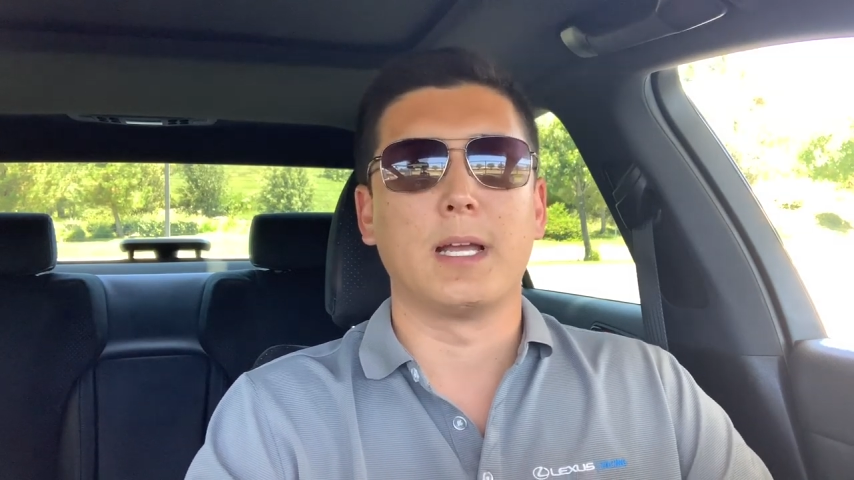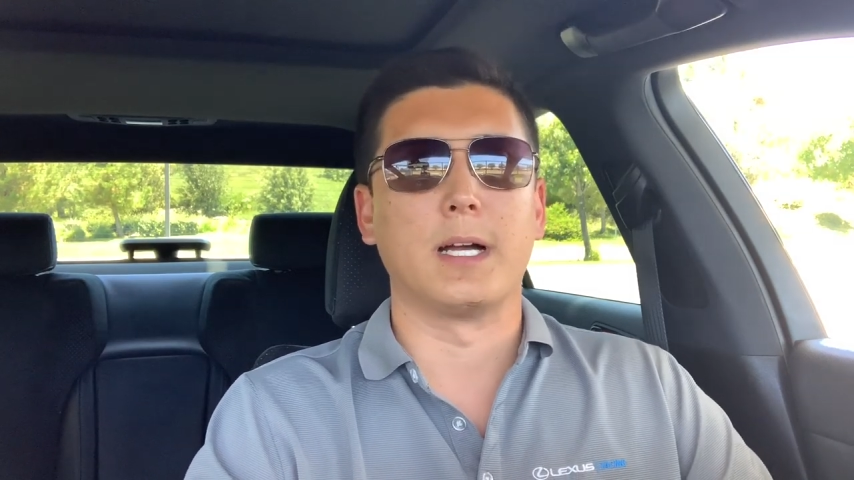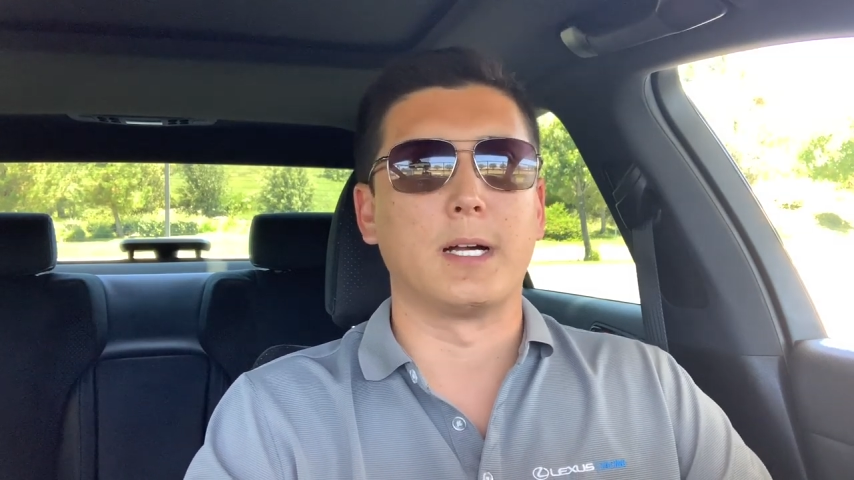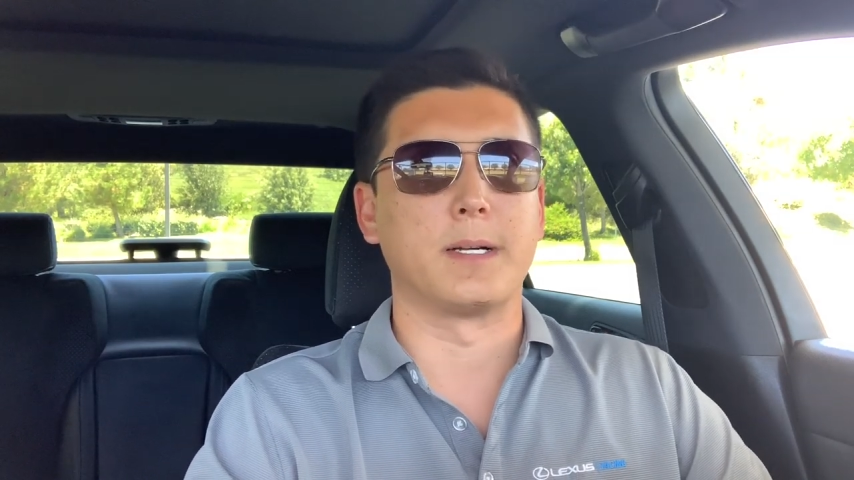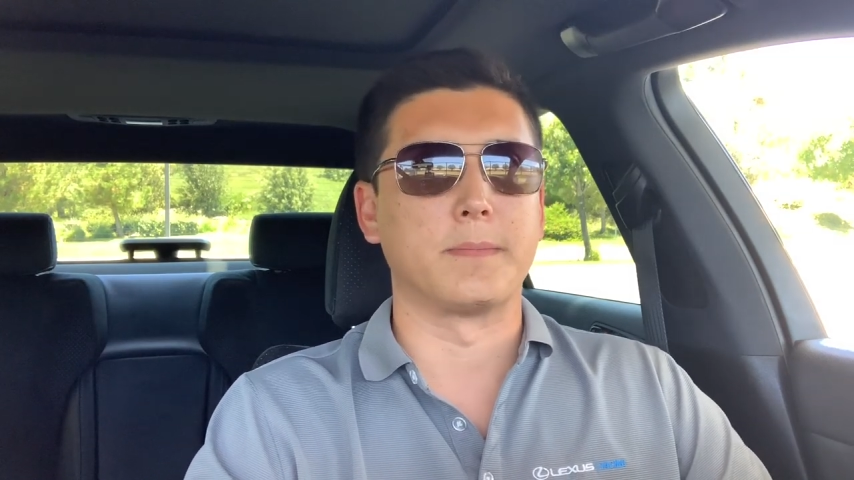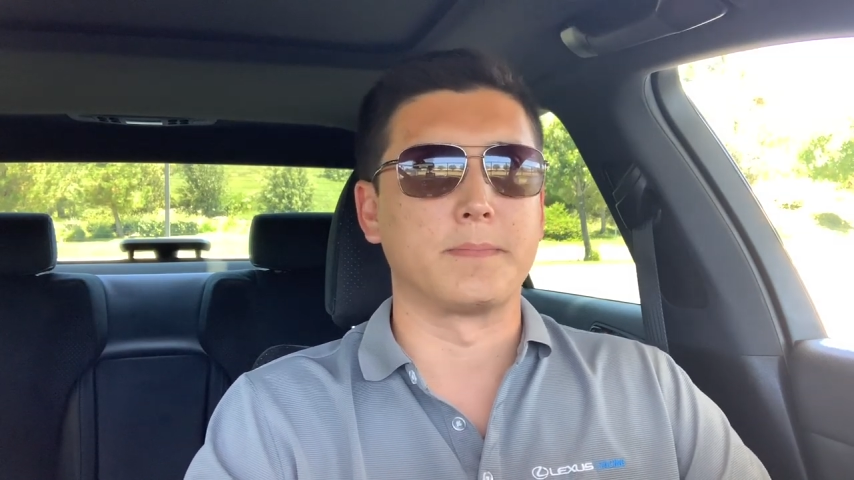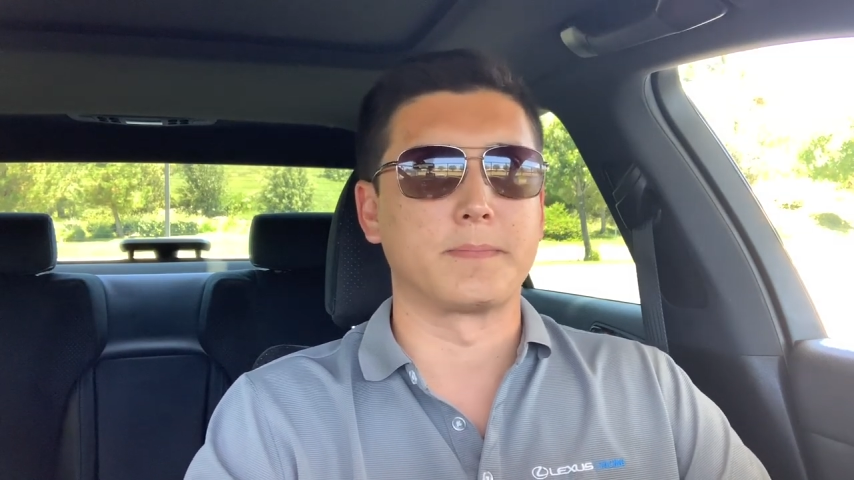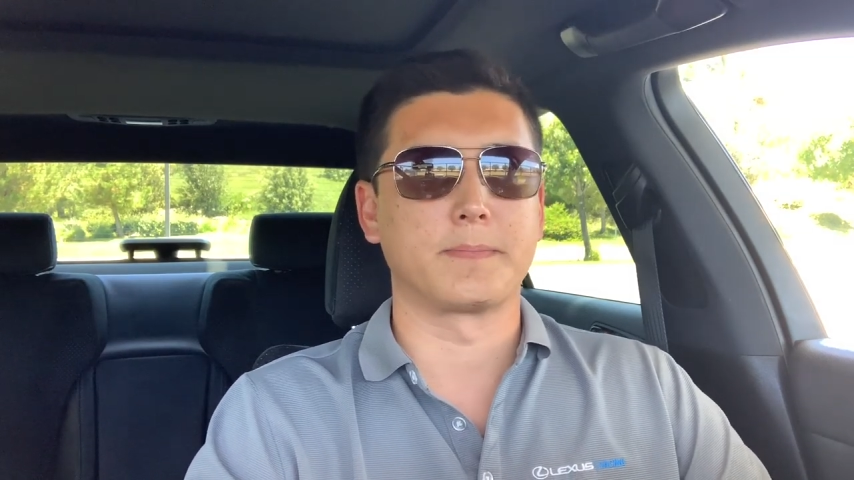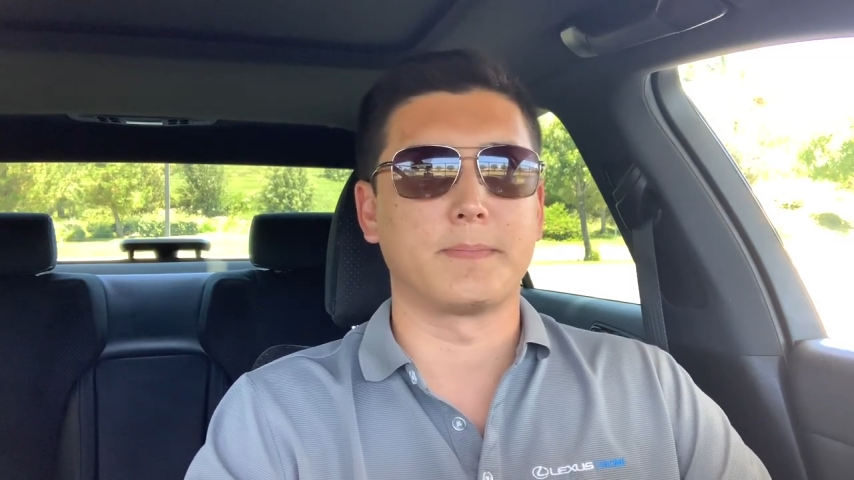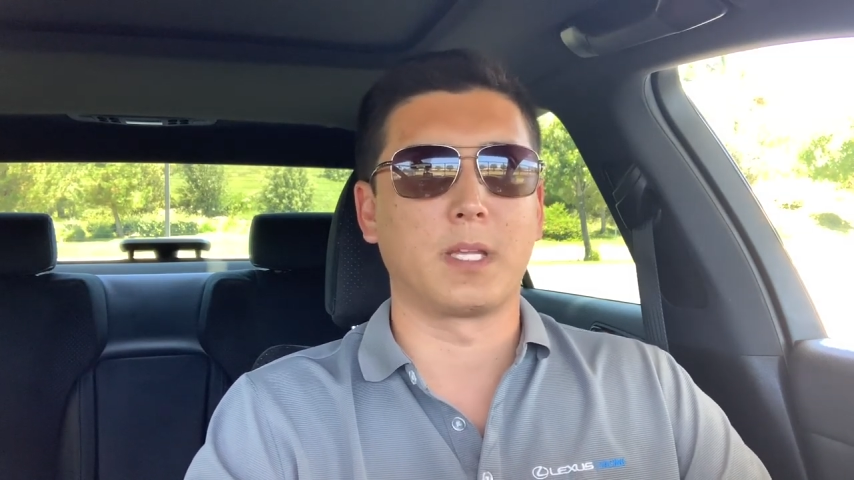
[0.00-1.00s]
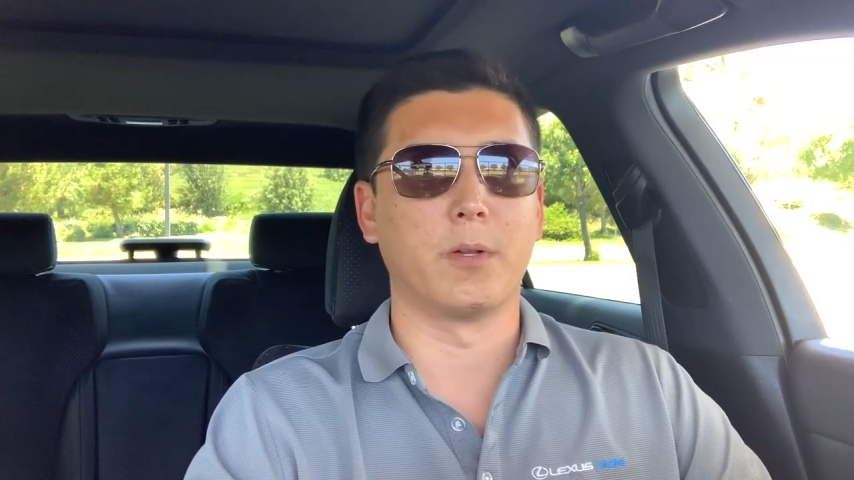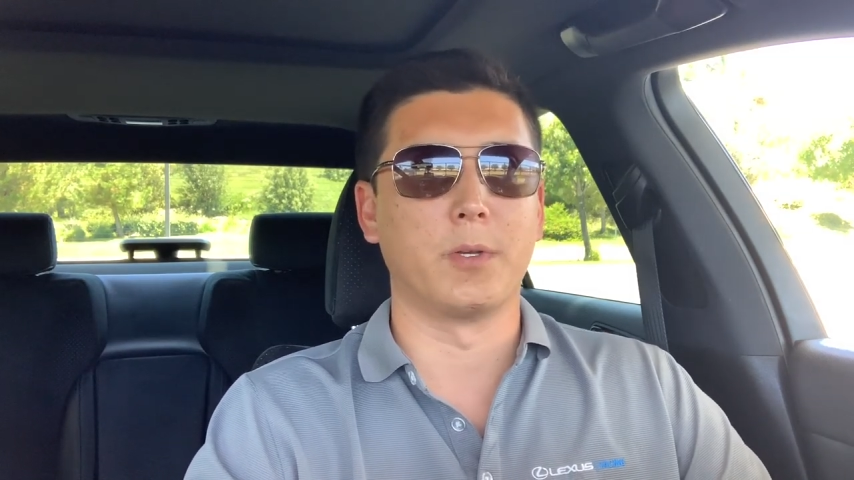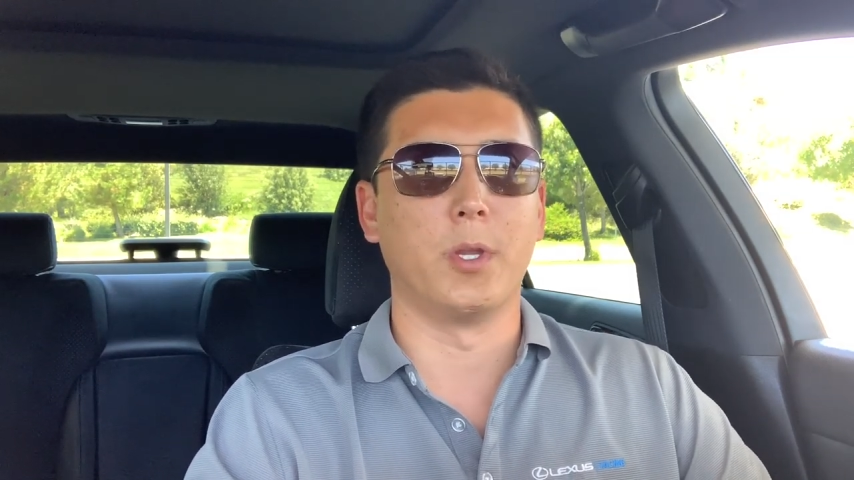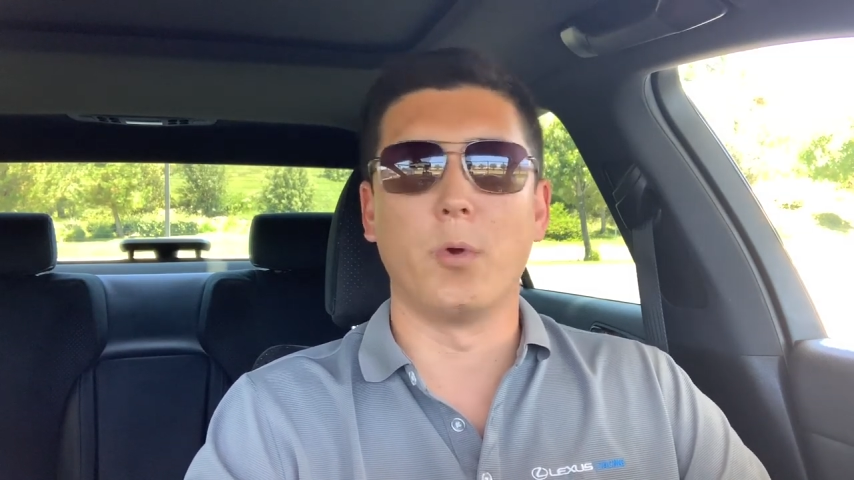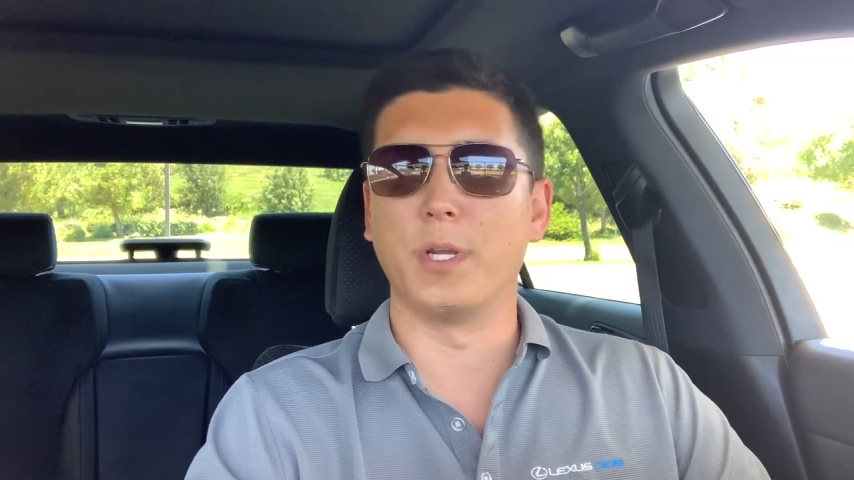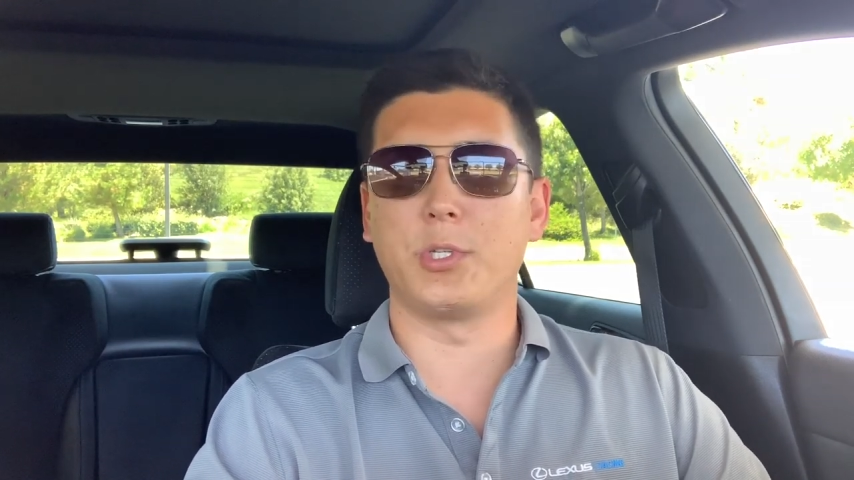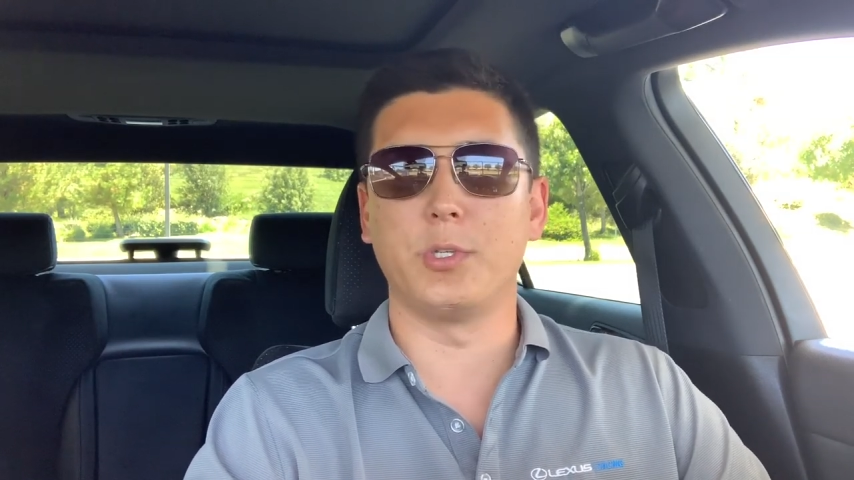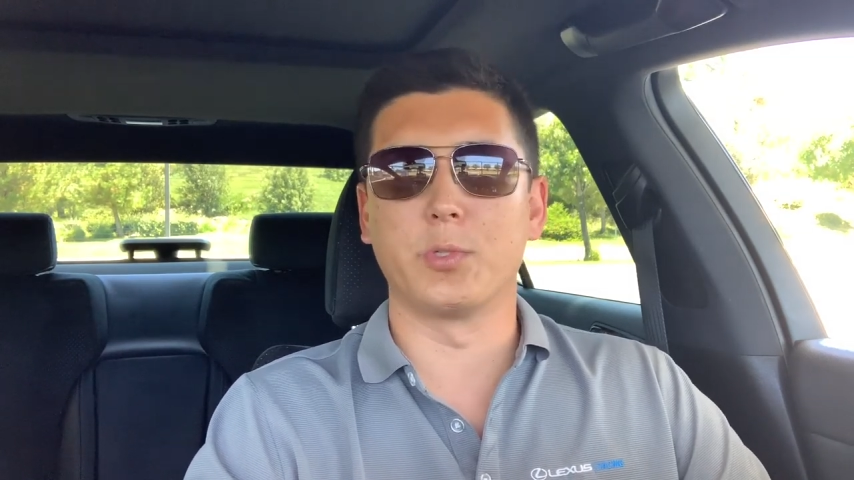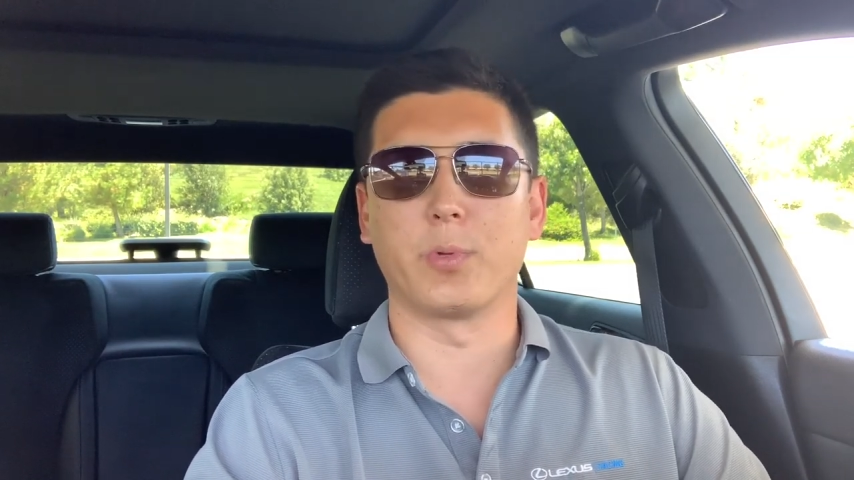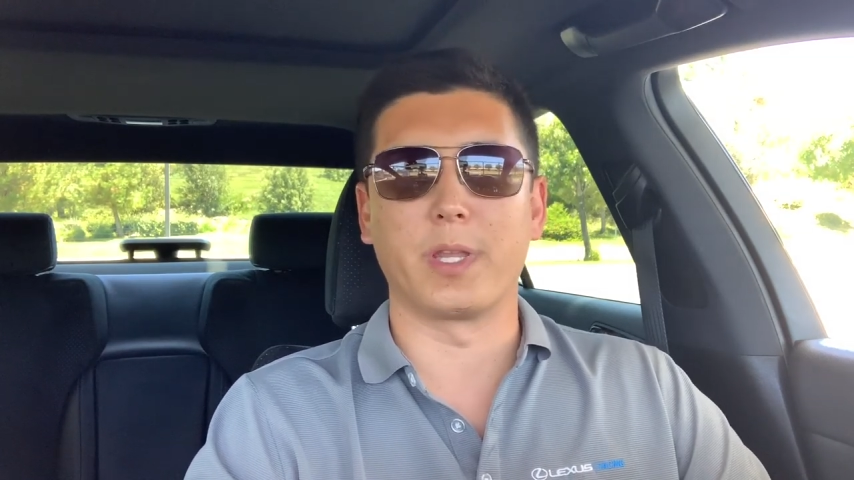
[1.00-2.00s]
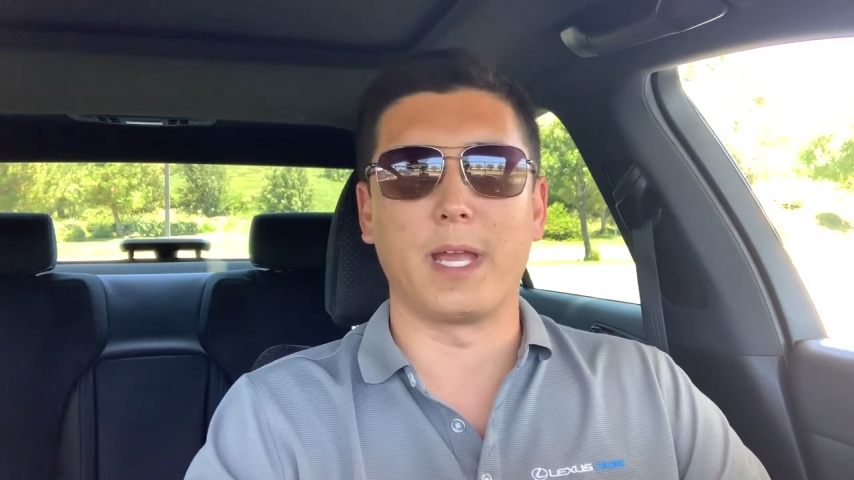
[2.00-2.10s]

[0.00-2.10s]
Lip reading: No issues with